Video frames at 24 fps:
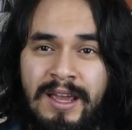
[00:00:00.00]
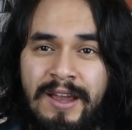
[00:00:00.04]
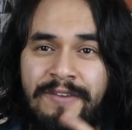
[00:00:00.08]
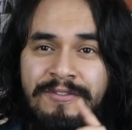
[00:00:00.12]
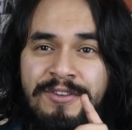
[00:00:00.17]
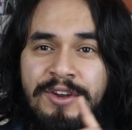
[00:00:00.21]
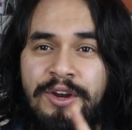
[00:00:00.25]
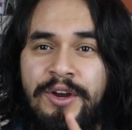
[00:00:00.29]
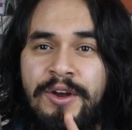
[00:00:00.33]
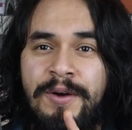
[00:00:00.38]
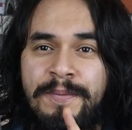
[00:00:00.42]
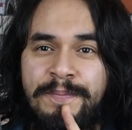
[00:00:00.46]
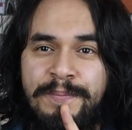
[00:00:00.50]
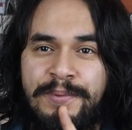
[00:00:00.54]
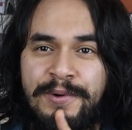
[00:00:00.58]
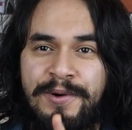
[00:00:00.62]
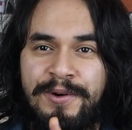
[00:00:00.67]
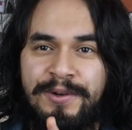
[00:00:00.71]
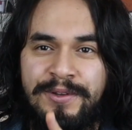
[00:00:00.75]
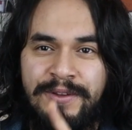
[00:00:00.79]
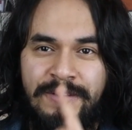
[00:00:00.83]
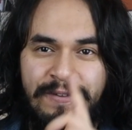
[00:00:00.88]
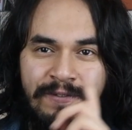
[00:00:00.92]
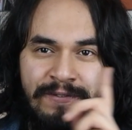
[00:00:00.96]
If you
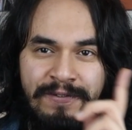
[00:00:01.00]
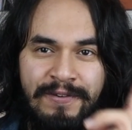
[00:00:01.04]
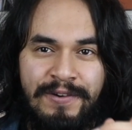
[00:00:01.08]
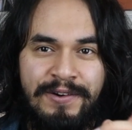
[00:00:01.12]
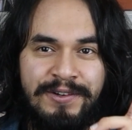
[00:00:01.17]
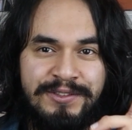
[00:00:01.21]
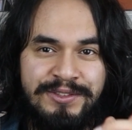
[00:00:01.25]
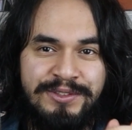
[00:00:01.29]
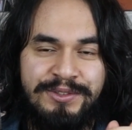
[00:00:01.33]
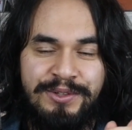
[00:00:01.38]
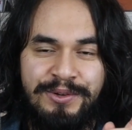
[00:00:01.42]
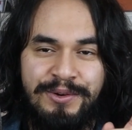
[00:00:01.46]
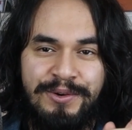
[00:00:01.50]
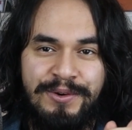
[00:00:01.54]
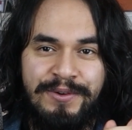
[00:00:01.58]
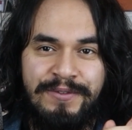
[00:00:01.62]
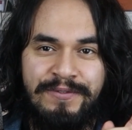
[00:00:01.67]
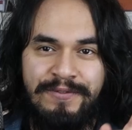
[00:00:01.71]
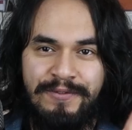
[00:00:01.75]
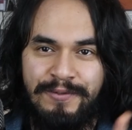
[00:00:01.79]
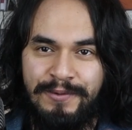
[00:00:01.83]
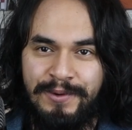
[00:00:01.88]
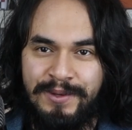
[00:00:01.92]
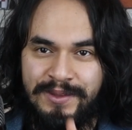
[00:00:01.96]
compare the first
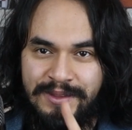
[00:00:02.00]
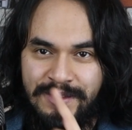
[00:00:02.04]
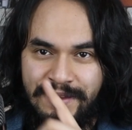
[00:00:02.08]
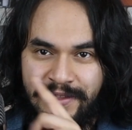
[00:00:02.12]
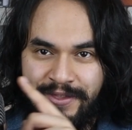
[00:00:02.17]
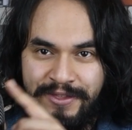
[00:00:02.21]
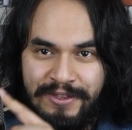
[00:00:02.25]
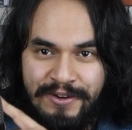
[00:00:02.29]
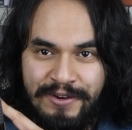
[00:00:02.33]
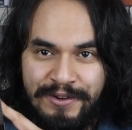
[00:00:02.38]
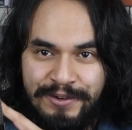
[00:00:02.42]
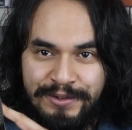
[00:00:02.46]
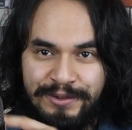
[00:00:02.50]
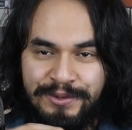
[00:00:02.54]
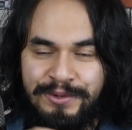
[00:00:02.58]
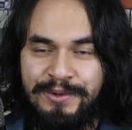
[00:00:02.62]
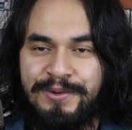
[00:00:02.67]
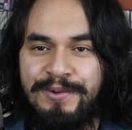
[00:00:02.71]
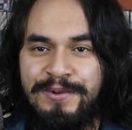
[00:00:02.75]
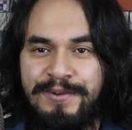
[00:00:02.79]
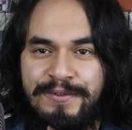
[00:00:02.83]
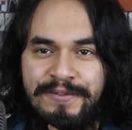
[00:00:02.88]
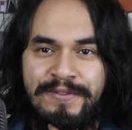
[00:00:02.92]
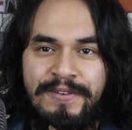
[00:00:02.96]
groove with the third
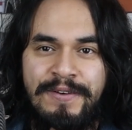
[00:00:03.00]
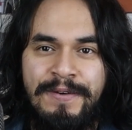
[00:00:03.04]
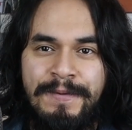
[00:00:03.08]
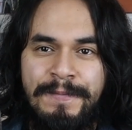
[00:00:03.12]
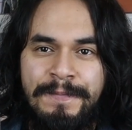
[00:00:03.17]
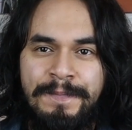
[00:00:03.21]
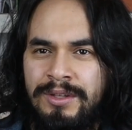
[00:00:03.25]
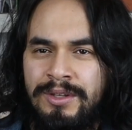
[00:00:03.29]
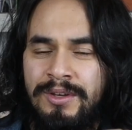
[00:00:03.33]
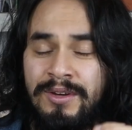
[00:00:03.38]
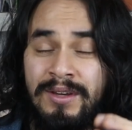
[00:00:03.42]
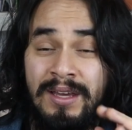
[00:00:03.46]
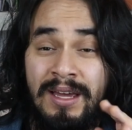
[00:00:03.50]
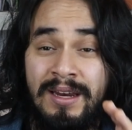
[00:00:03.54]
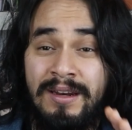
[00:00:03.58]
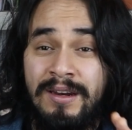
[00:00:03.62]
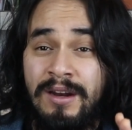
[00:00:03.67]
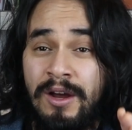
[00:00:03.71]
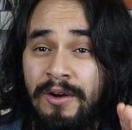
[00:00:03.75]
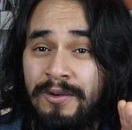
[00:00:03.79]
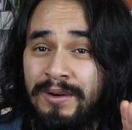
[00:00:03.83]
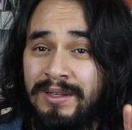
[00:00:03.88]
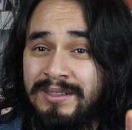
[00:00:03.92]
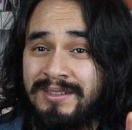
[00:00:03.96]
groove, you can
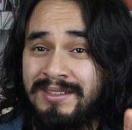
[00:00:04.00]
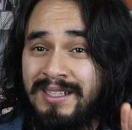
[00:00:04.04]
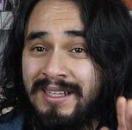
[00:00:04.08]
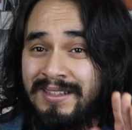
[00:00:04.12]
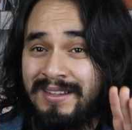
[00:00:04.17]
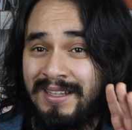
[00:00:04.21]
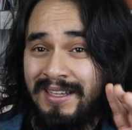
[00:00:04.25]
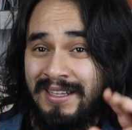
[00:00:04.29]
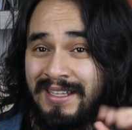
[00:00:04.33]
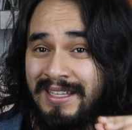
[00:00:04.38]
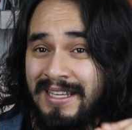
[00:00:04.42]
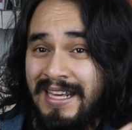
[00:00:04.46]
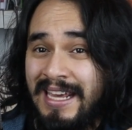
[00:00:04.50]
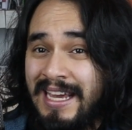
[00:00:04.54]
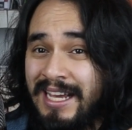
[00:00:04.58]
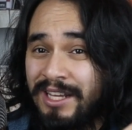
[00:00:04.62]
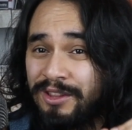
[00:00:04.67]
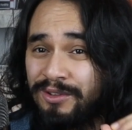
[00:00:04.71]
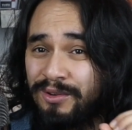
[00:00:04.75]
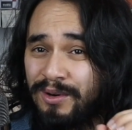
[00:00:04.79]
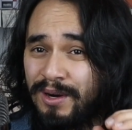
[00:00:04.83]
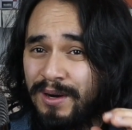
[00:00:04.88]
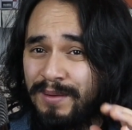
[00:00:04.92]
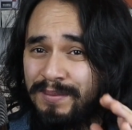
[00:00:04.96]
notice that the kick
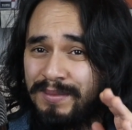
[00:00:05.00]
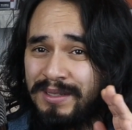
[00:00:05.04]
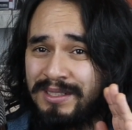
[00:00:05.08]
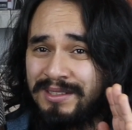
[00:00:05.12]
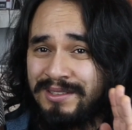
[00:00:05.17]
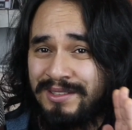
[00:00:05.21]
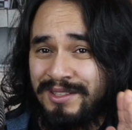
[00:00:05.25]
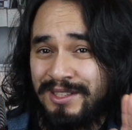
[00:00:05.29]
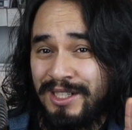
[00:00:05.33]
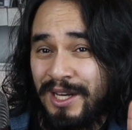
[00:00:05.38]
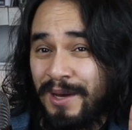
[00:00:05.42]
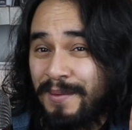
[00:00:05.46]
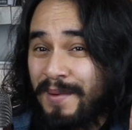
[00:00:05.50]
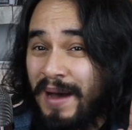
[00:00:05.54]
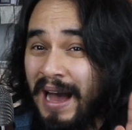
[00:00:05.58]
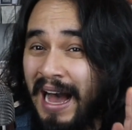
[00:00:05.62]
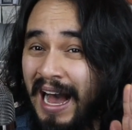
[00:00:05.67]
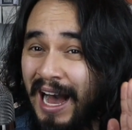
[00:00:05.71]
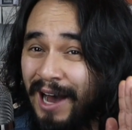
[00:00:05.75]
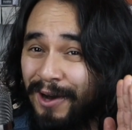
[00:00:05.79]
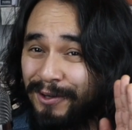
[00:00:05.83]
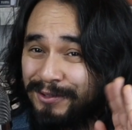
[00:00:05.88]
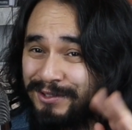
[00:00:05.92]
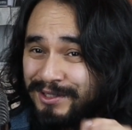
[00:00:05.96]
drum is
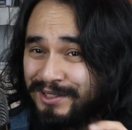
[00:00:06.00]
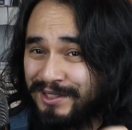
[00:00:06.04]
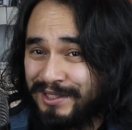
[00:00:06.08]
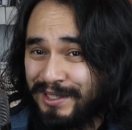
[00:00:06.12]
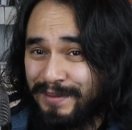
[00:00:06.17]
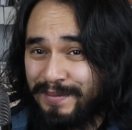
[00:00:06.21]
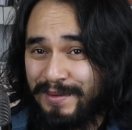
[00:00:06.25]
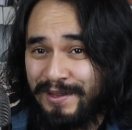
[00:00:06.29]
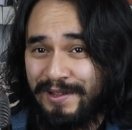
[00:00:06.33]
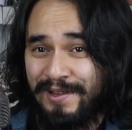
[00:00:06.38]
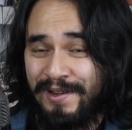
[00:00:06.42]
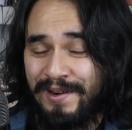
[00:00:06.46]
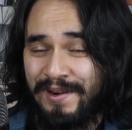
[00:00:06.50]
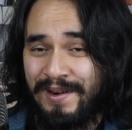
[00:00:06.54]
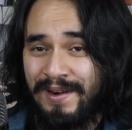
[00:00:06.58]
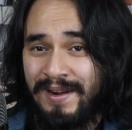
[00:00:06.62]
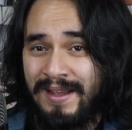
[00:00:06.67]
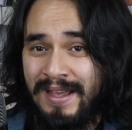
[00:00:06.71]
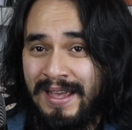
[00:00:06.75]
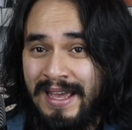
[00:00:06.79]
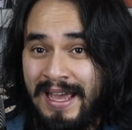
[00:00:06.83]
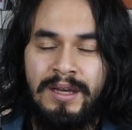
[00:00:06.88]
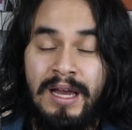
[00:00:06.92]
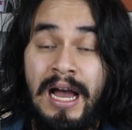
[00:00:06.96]
somehow similar.
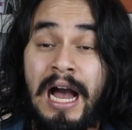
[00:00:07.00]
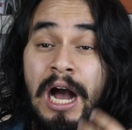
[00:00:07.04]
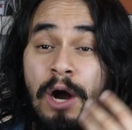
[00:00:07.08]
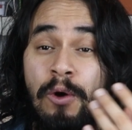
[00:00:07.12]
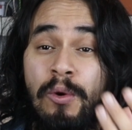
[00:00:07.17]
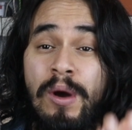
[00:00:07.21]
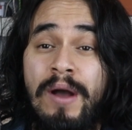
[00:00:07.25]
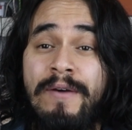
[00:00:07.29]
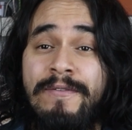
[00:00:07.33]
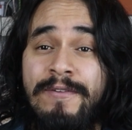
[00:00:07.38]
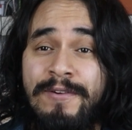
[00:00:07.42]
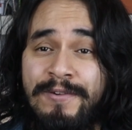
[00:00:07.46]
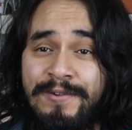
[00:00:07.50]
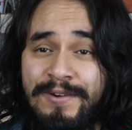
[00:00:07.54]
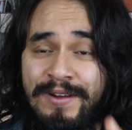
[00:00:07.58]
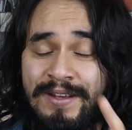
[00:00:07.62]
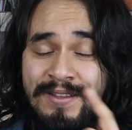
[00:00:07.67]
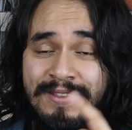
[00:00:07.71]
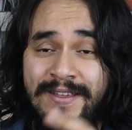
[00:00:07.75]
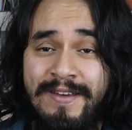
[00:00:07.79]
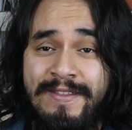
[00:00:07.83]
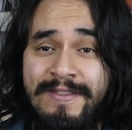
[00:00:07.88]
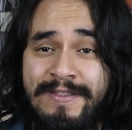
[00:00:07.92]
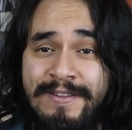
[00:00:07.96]
However,
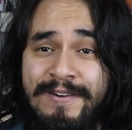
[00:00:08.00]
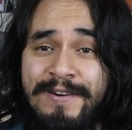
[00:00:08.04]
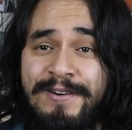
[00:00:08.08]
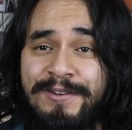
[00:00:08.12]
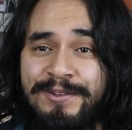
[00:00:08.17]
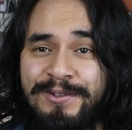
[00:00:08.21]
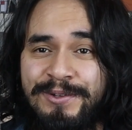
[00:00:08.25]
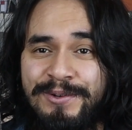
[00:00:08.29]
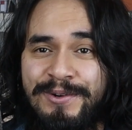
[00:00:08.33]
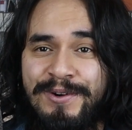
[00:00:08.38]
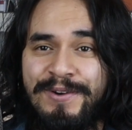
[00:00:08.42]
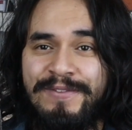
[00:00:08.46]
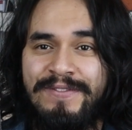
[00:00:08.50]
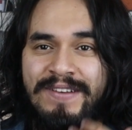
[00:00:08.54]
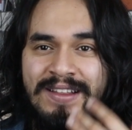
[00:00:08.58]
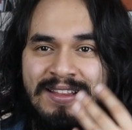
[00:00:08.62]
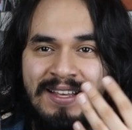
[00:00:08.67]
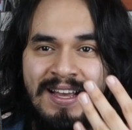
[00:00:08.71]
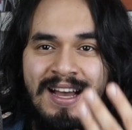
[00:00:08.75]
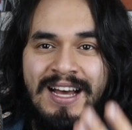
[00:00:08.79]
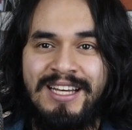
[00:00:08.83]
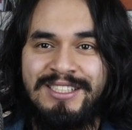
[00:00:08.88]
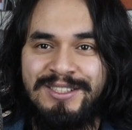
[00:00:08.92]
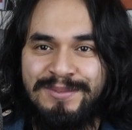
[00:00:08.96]
in the third groove, it
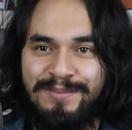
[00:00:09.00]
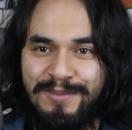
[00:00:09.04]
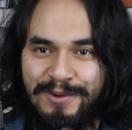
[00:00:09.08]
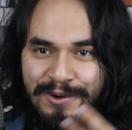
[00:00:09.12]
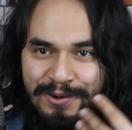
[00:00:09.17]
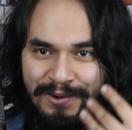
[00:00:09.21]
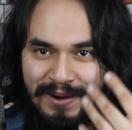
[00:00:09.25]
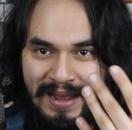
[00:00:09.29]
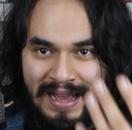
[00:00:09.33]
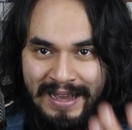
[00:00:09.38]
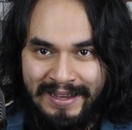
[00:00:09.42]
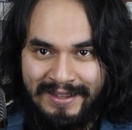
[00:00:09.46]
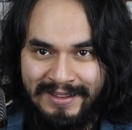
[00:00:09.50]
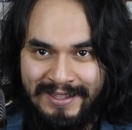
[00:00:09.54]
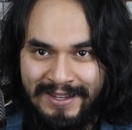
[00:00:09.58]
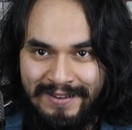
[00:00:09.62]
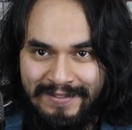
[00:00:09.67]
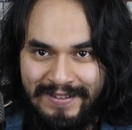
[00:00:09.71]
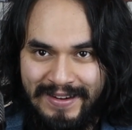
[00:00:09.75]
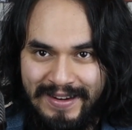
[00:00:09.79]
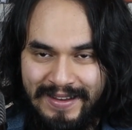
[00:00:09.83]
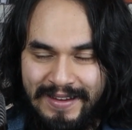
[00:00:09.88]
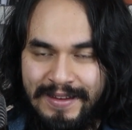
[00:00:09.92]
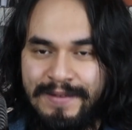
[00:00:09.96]
has more
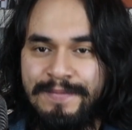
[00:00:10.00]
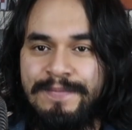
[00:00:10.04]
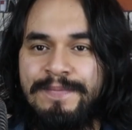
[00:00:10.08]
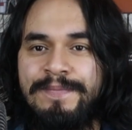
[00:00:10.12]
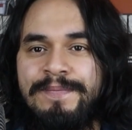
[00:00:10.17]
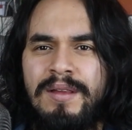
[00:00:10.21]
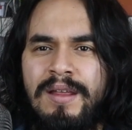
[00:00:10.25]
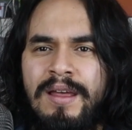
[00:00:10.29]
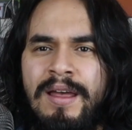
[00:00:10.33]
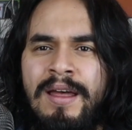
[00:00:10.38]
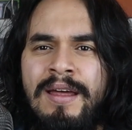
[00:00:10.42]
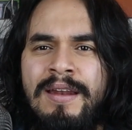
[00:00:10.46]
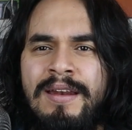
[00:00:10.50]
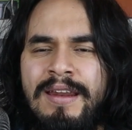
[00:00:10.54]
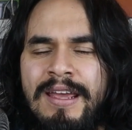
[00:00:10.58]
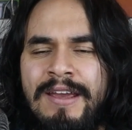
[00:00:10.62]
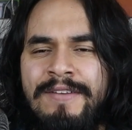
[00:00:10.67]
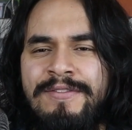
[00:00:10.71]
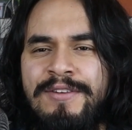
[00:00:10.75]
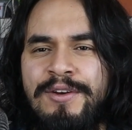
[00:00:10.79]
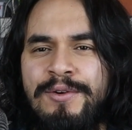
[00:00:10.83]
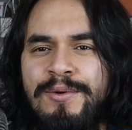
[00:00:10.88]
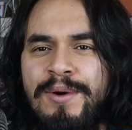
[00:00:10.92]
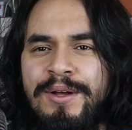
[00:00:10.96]
activity. And
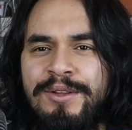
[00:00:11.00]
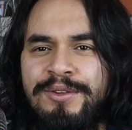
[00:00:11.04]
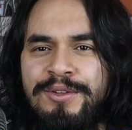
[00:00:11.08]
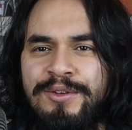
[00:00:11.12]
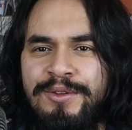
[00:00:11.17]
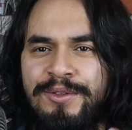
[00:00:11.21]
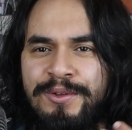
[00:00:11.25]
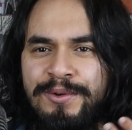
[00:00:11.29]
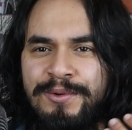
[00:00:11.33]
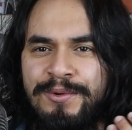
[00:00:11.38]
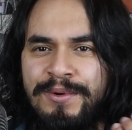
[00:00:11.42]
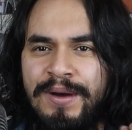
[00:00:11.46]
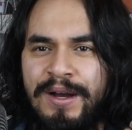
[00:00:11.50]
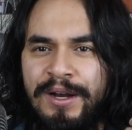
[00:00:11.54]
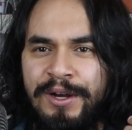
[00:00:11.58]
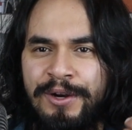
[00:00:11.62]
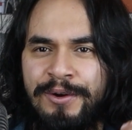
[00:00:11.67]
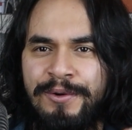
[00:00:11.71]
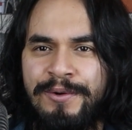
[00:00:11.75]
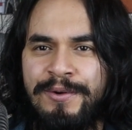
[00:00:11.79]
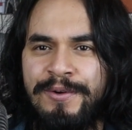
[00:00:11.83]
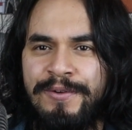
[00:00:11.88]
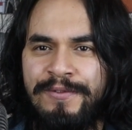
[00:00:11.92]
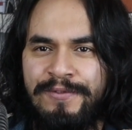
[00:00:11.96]
if you want to do a
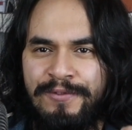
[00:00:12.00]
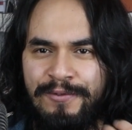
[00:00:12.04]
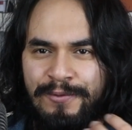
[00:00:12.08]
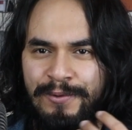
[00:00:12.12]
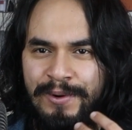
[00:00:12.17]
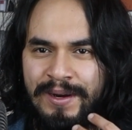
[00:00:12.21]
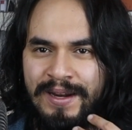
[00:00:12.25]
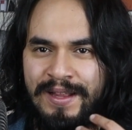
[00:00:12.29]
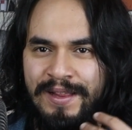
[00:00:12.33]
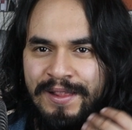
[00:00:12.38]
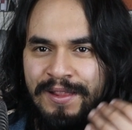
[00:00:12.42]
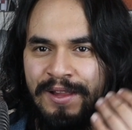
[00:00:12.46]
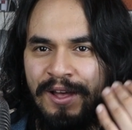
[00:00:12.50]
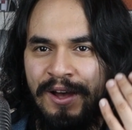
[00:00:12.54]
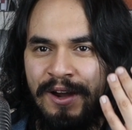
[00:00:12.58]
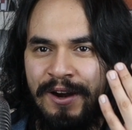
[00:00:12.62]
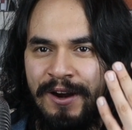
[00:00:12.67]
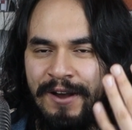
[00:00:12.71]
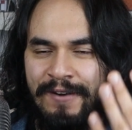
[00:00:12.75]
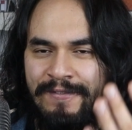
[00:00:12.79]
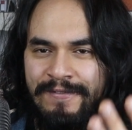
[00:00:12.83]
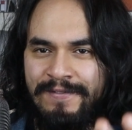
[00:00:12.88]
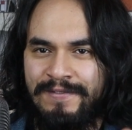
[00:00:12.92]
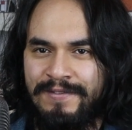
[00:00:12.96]
groove with a
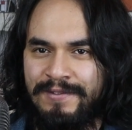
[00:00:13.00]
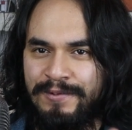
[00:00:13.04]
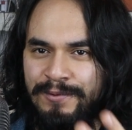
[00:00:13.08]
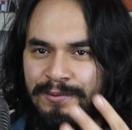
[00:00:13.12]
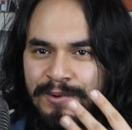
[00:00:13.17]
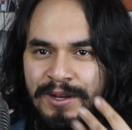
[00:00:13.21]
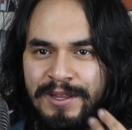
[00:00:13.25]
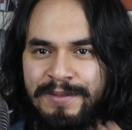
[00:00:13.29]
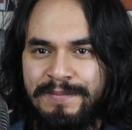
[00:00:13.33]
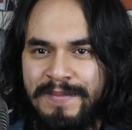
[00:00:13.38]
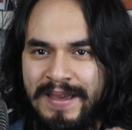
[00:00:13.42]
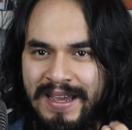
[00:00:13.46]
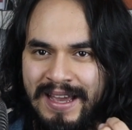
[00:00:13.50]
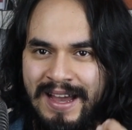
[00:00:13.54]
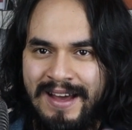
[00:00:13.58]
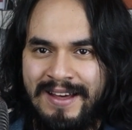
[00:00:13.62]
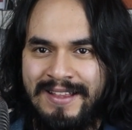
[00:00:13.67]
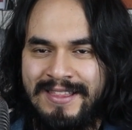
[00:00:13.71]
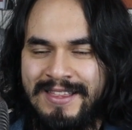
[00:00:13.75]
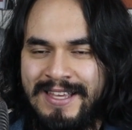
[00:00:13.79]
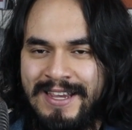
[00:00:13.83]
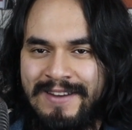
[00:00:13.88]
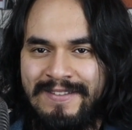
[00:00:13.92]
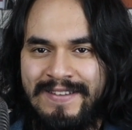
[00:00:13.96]
lot of rhythmic
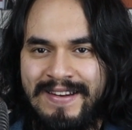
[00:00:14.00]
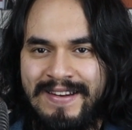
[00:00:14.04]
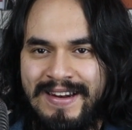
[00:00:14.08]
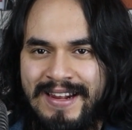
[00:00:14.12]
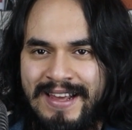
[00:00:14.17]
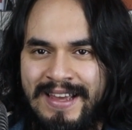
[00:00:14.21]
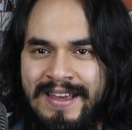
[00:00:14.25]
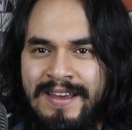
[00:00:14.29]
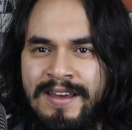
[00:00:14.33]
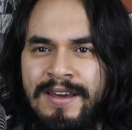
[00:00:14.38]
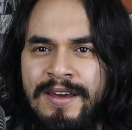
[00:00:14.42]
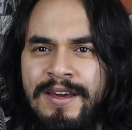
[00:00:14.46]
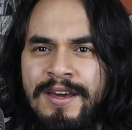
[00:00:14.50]
activity,